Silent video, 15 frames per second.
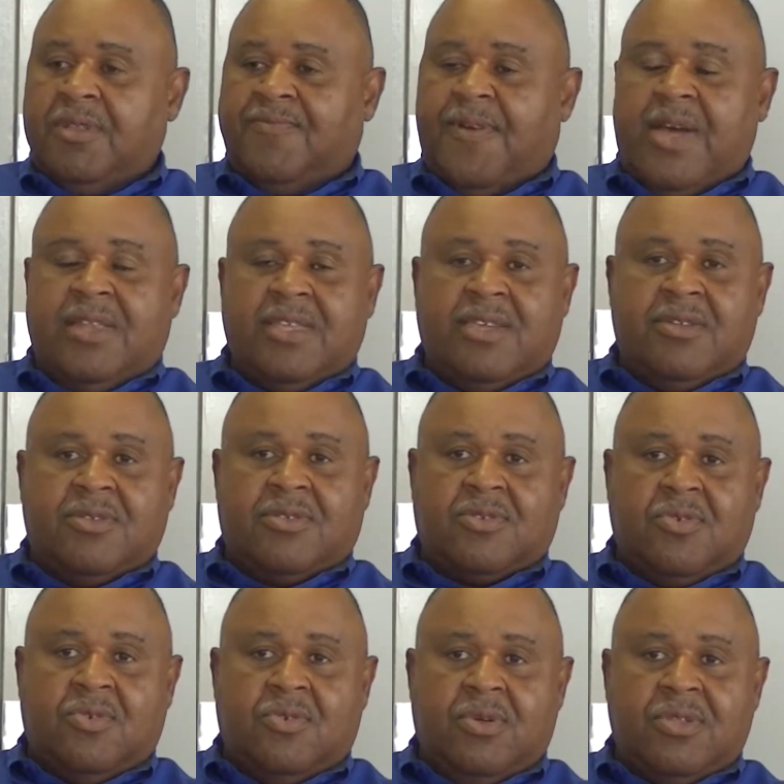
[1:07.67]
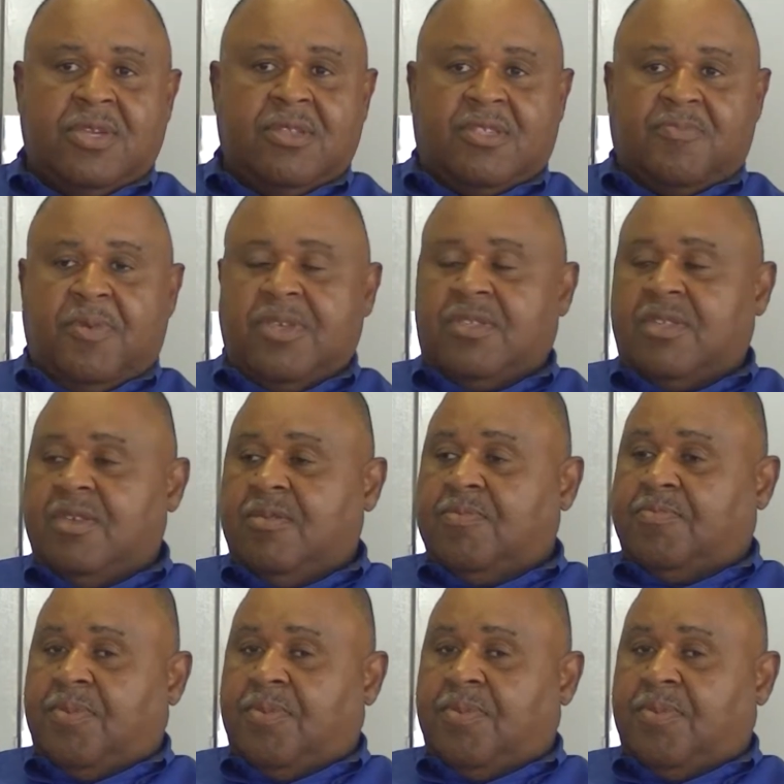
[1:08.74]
then finally get a score and get a special team